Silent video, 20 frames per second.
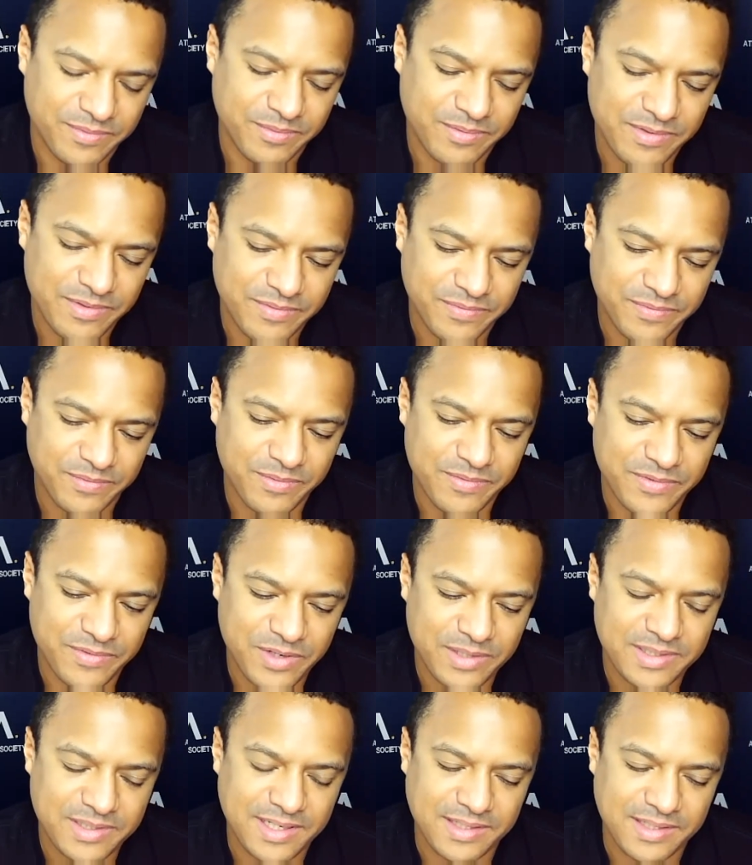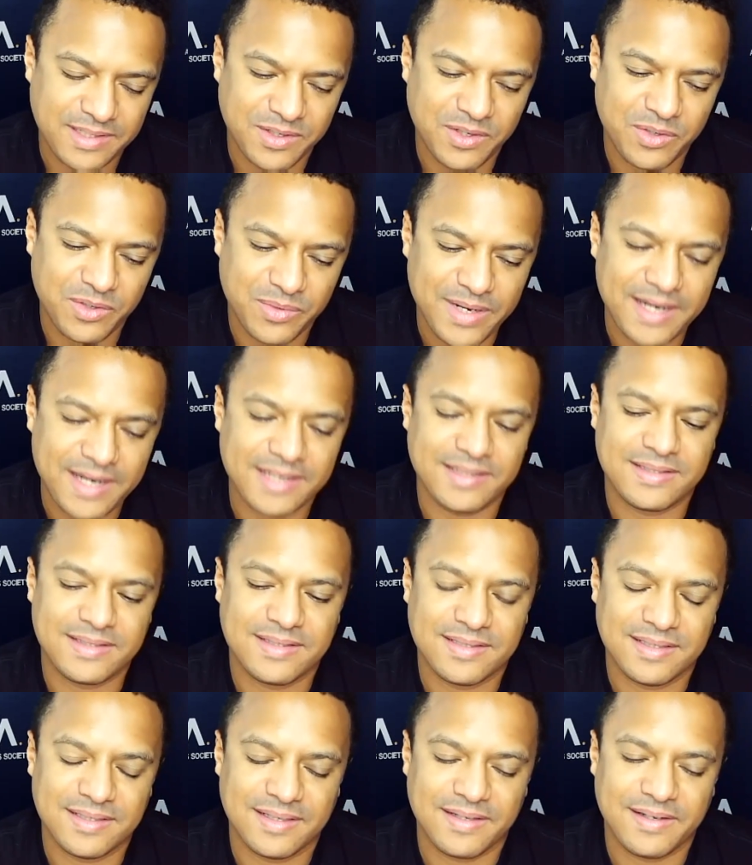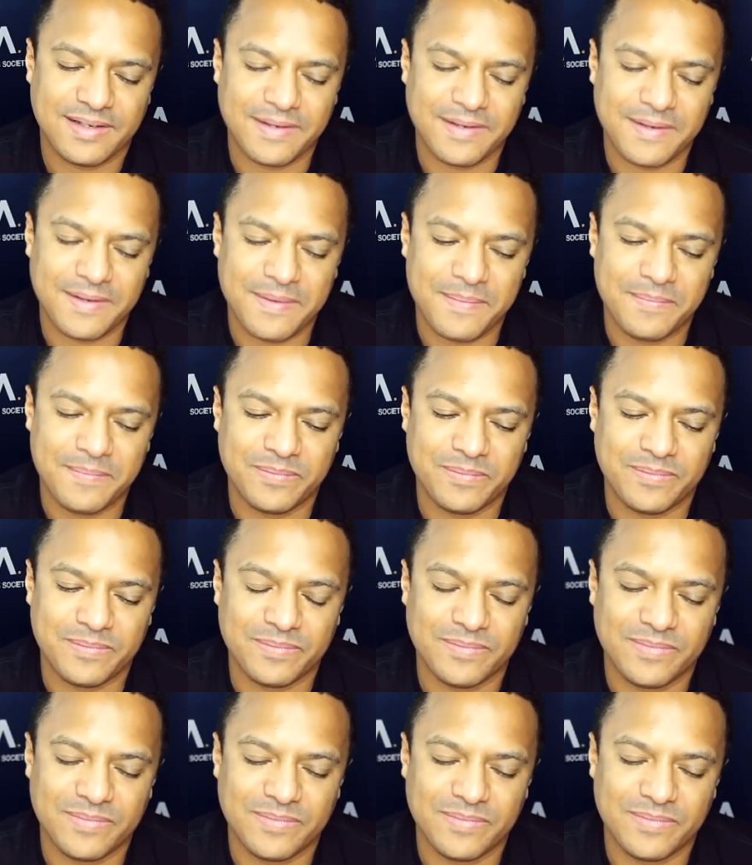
We've we've got that great um,